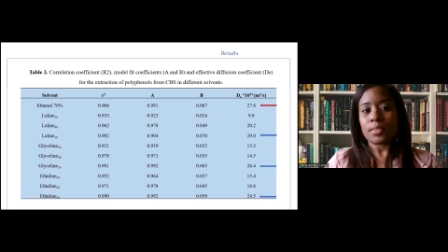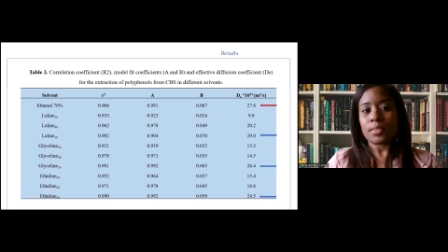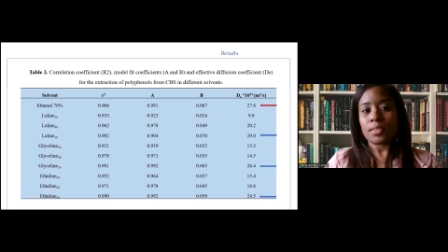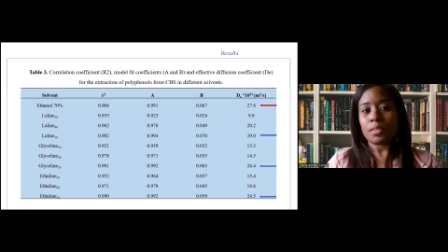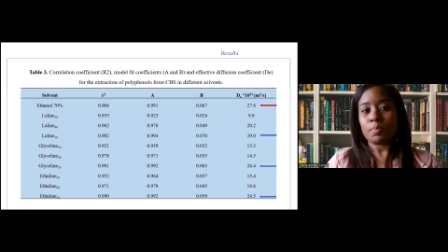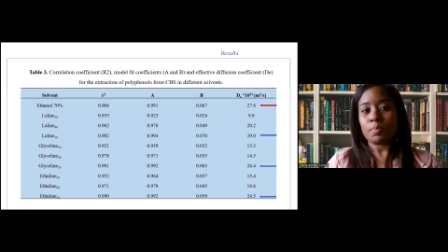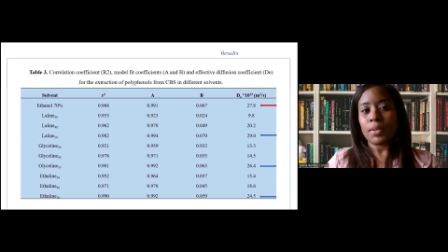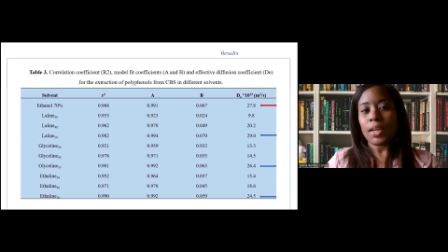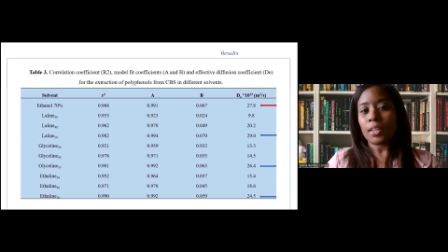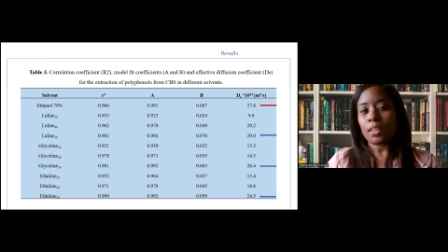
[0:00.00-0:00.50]

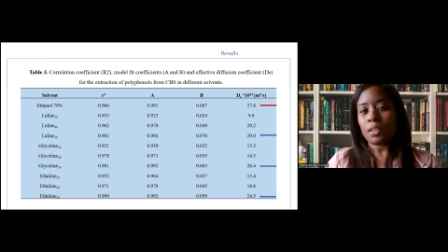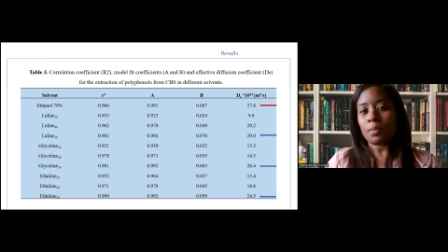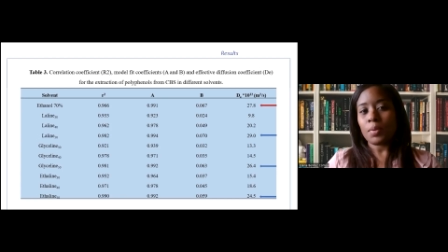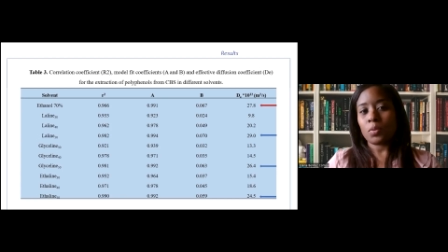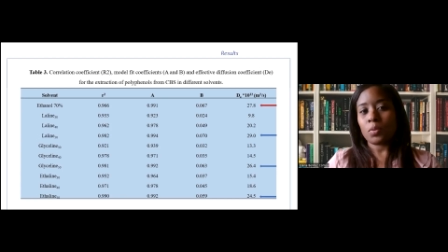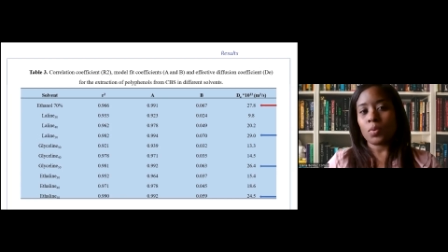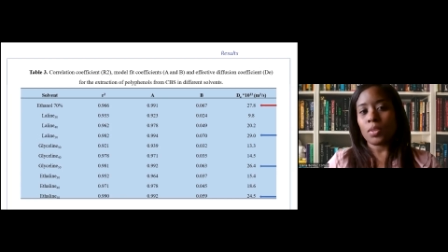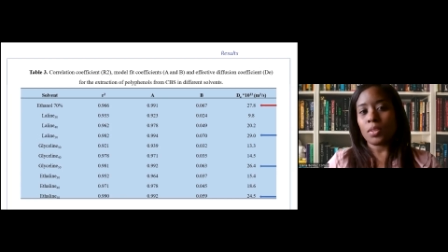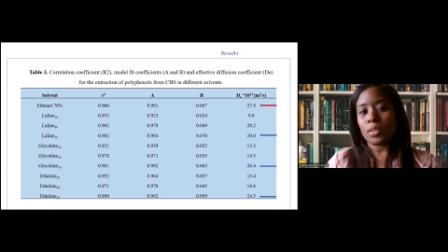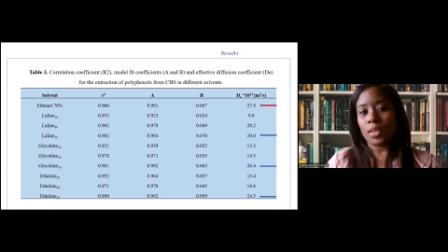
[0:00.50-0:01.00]
similarity
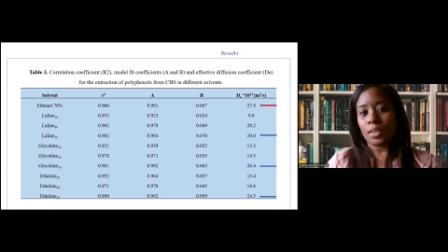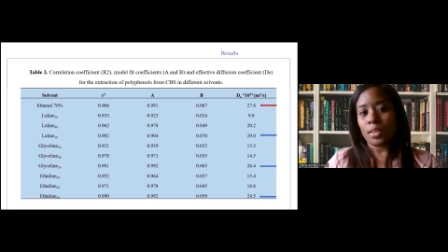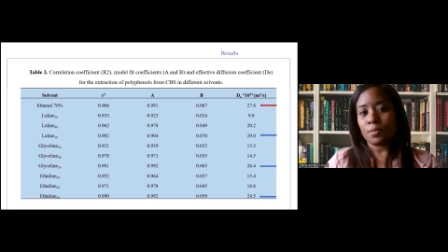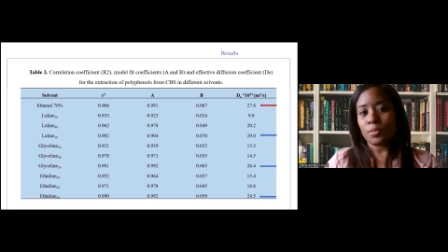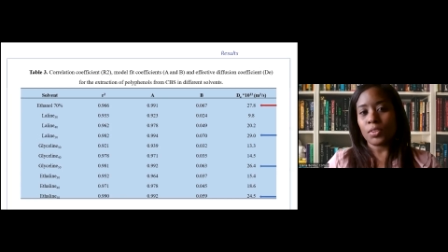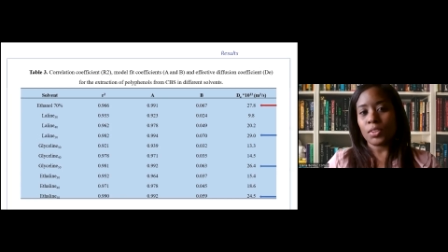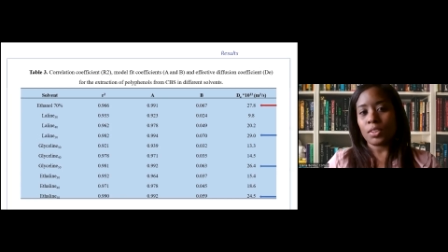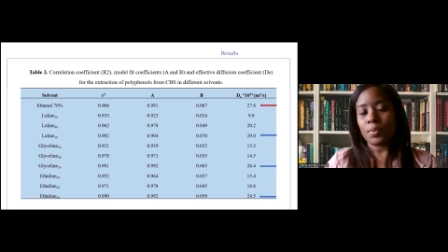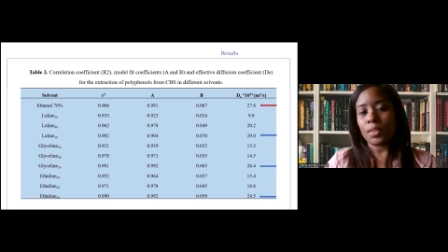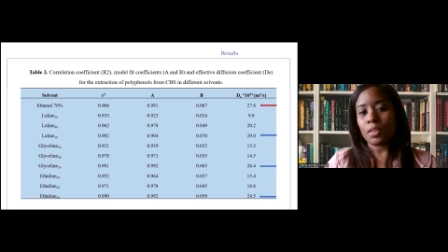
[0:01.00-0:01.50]
between the
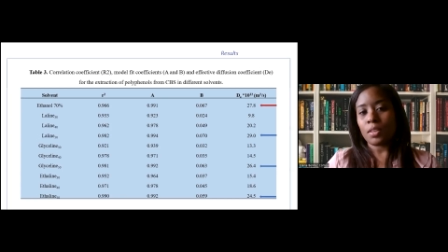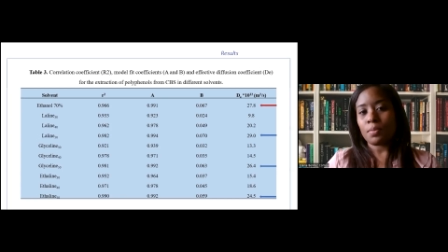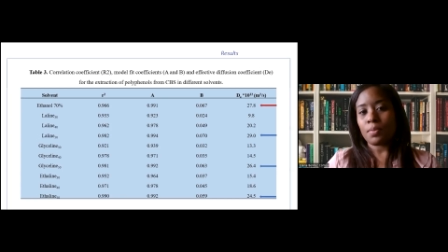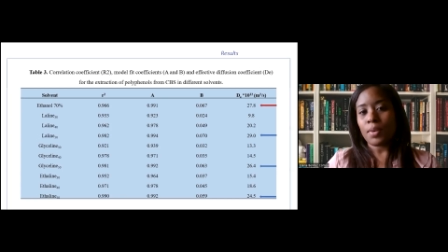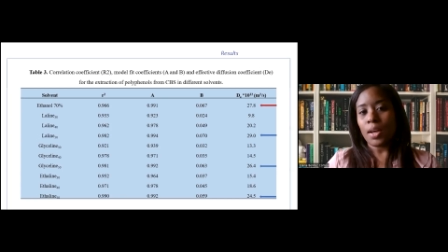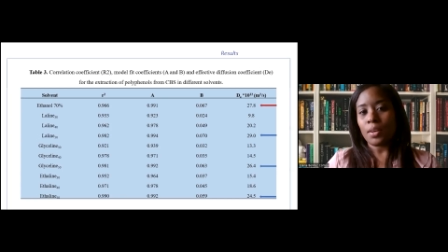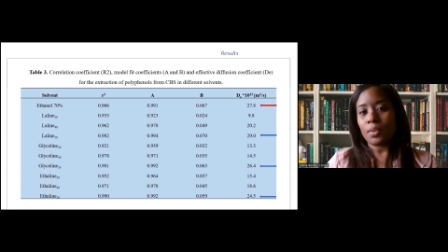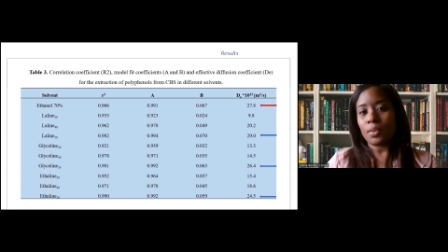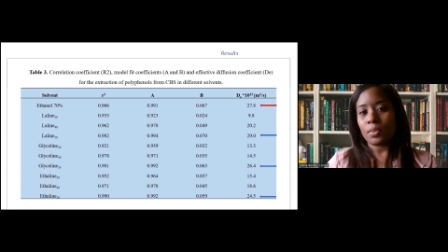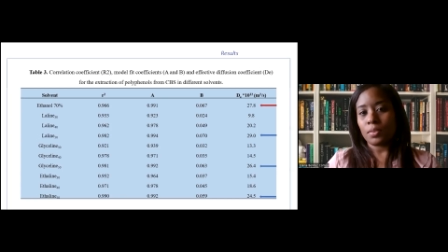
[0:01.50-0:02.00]
diffusivity
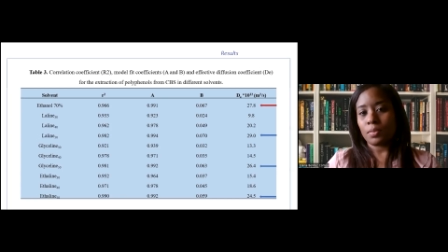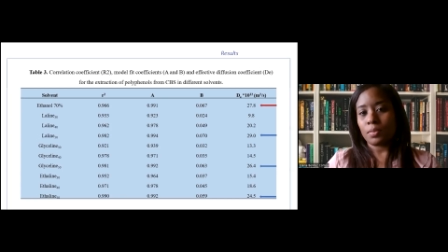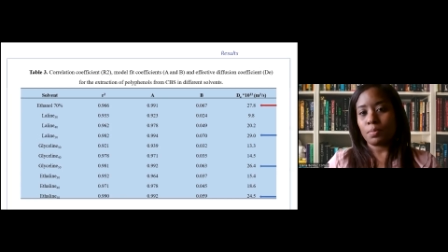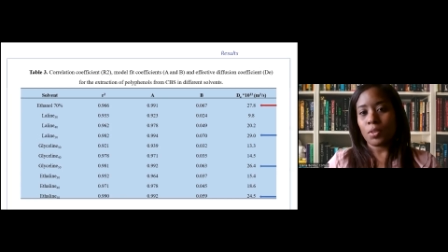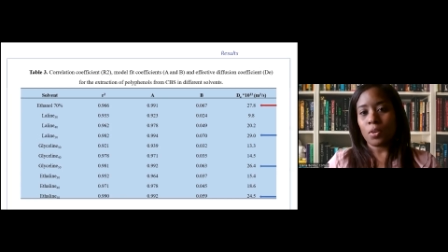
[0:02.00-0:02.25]
values